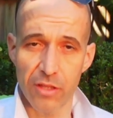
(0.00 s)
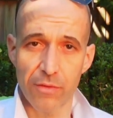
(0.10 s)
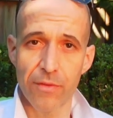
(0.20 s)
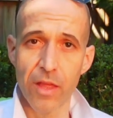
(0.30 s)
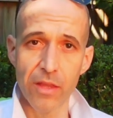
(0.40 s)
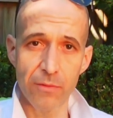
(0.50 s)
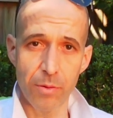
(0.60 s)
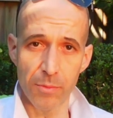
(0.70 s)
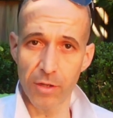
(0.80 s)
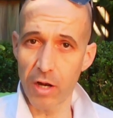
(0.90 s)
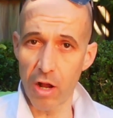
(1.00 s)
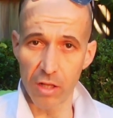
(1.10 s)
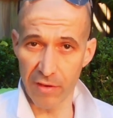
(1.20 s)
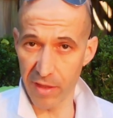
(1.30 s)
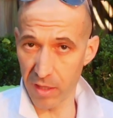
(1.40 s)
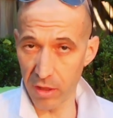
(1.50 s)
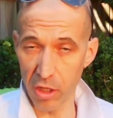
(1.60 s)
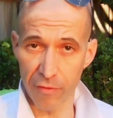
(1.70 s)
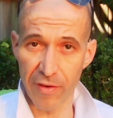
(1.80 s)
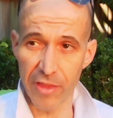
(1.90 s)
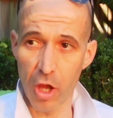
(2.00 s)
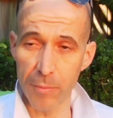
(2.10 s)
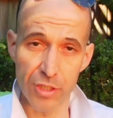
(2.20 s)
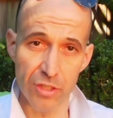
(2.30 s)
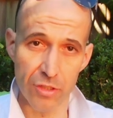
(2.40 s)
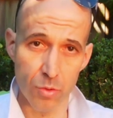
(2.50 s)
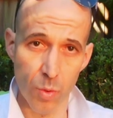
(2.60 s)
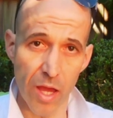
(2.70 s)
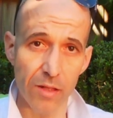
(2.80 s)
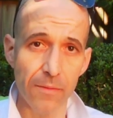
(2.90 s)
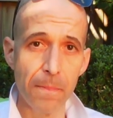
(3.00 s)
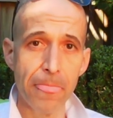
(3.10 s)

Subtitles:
They've probably got a lot of other options as well.